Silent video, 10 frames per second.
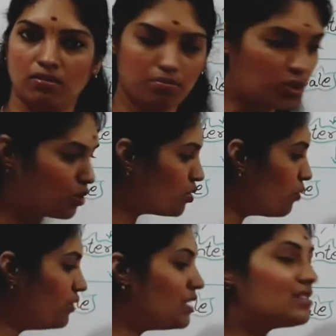Because
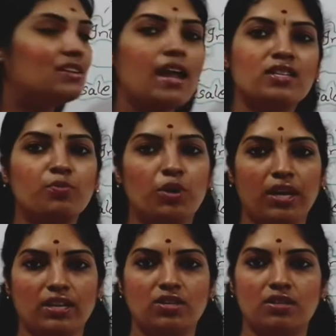of this
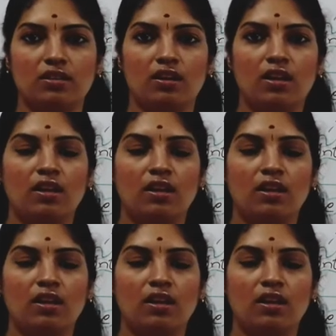transportation.